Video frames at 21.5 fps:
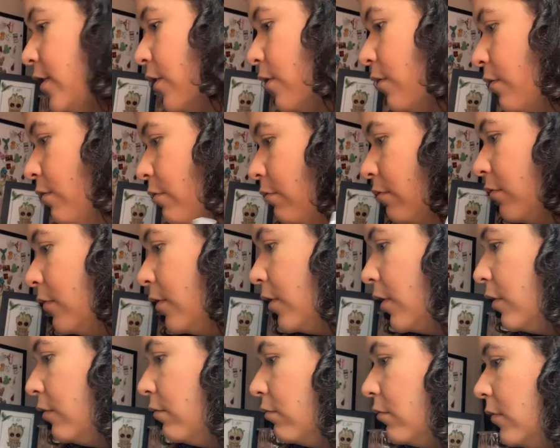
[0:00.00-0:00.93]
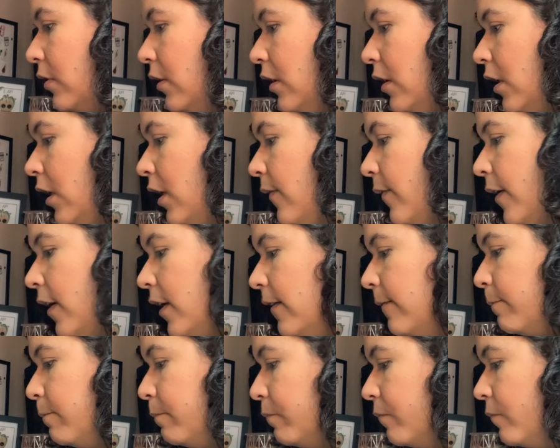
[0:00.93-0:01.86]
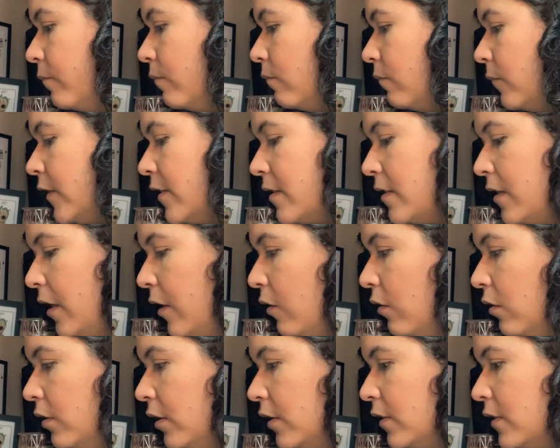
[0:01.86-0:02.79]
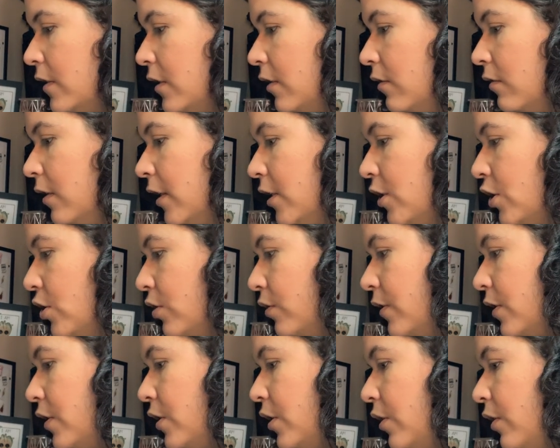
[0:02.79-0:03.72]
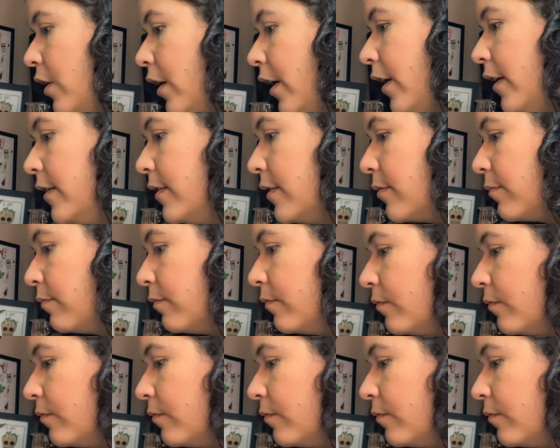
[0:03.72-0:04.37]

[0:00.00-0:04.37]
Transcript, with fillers: to leave it sealed until I show it to you guys.